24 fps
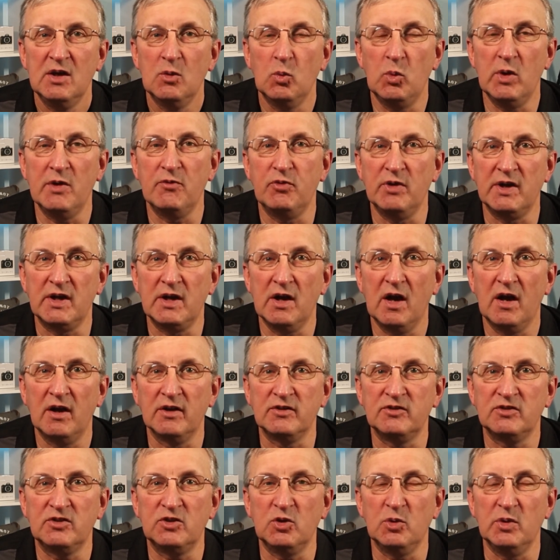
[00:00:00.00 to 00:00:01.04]
with
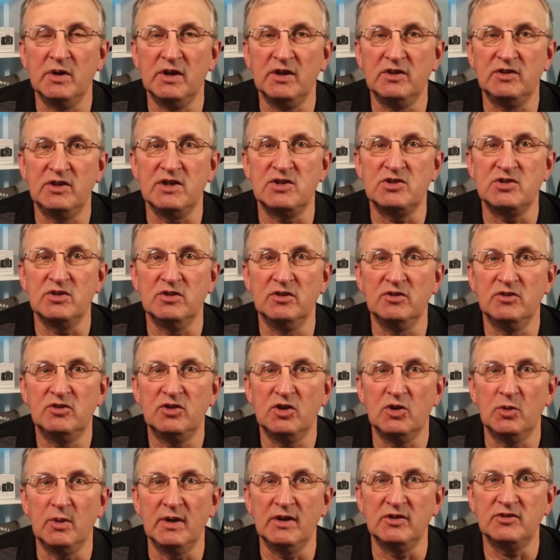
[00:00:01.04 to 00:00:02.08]
regards to an addition
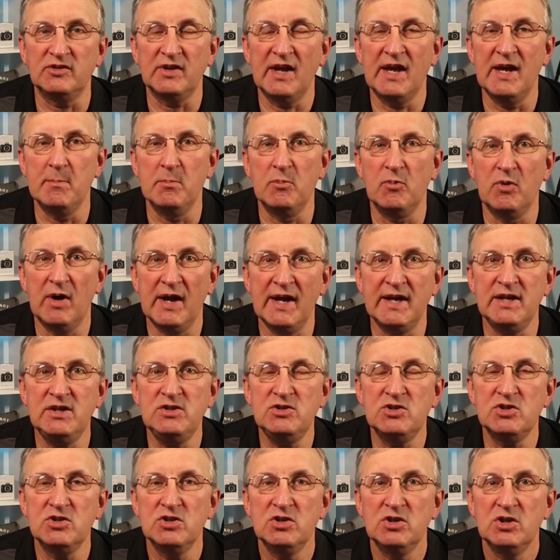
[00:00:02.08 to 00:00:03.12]
to its M
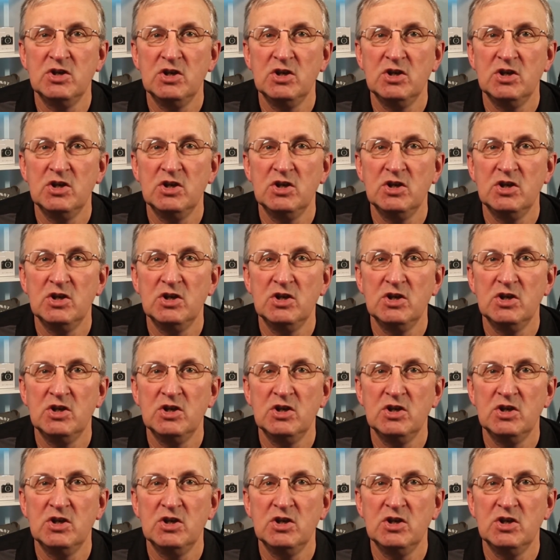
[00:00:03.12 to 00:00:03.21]
range.